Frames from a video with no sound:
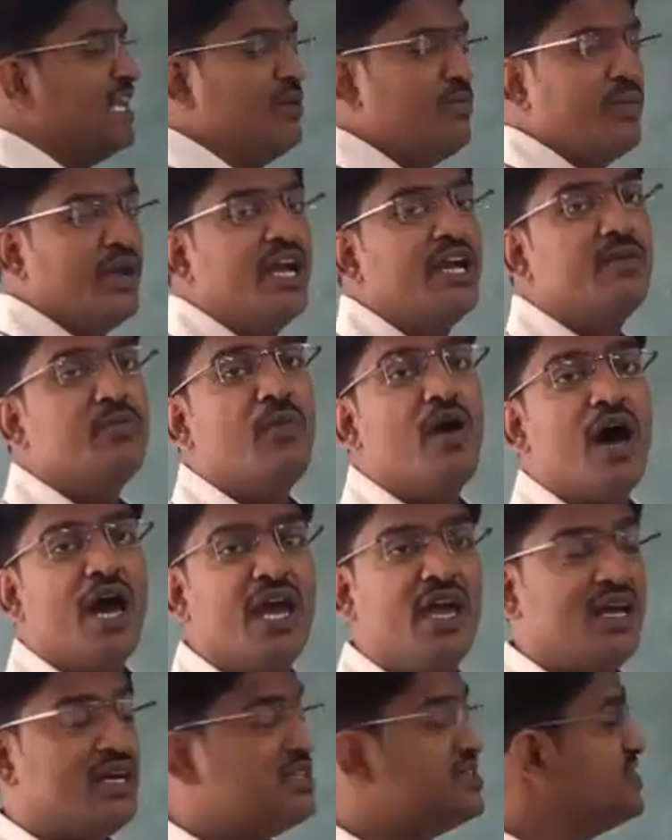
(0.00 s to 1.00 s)
made
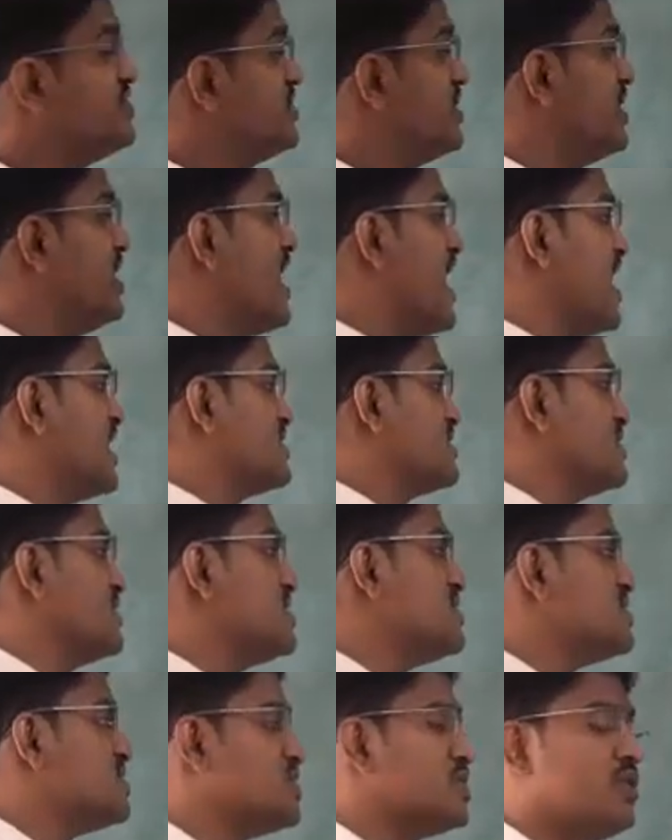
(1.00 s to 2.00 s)
by
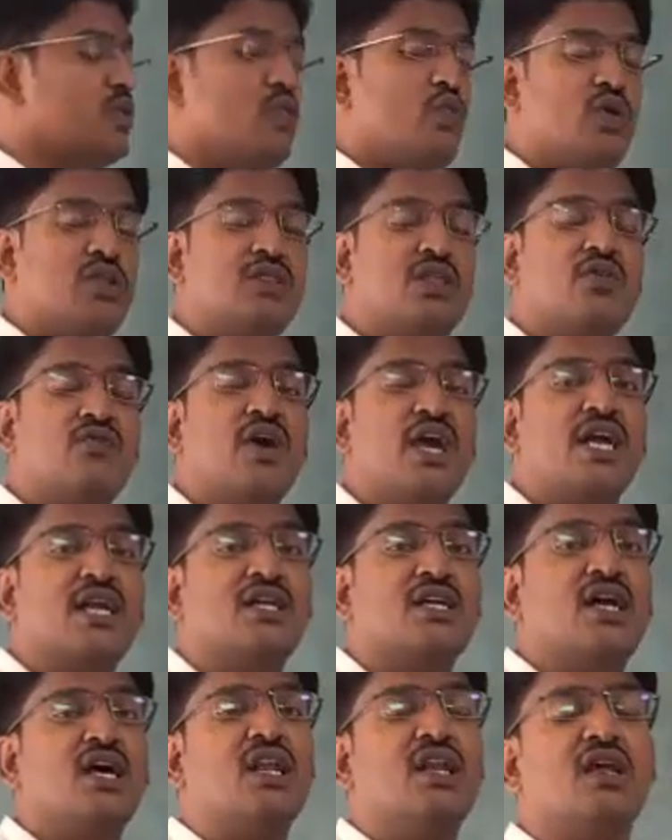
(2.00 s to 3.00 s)
z-axis with the
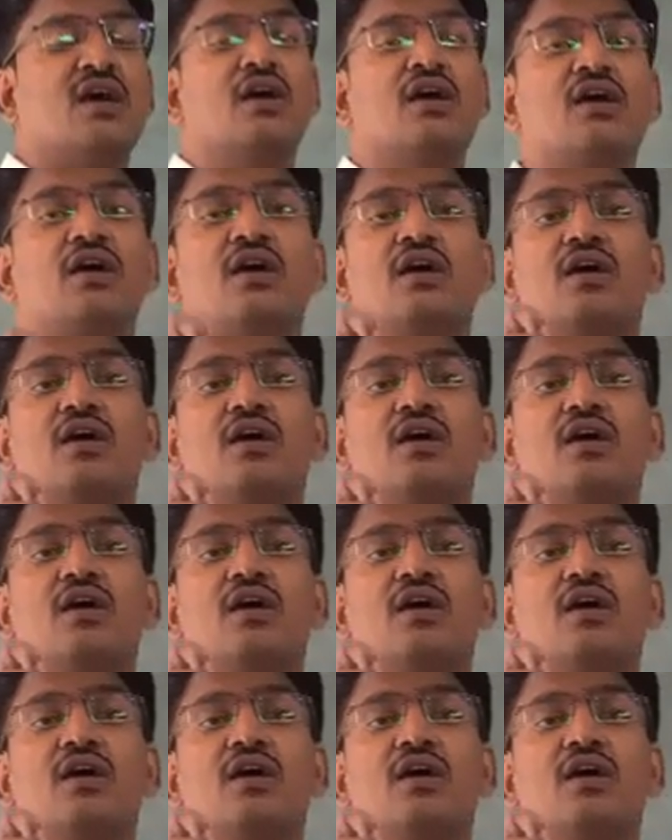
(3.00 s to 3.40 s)
vector